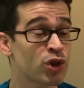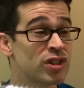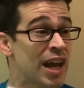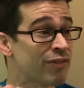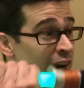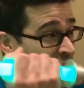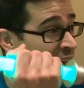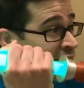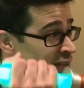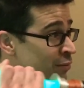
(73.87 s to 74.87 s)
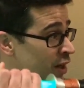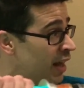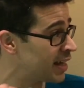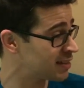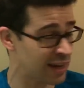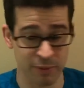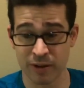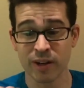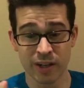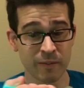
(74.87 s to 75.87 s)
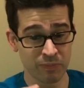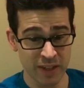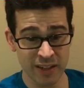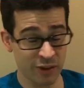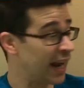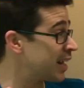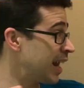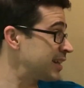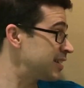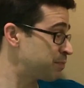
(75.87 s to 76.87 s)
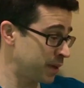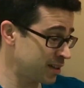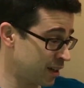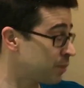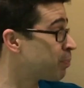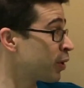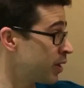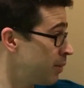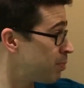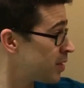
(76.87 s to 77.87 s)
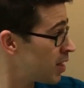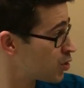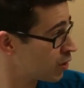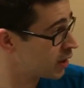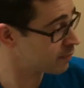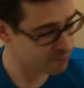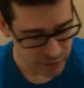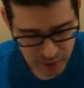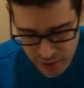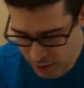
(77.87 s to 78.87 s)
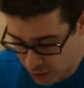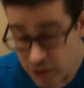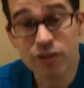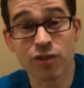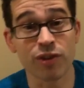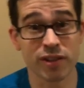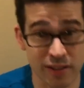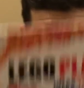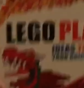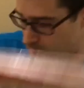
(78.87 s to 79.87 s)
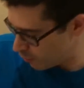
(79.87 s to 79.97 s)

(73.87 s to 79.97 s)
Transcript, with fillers: you should never hand someone a lightsaber in their hand like this because it can burn it, potentially. So this is another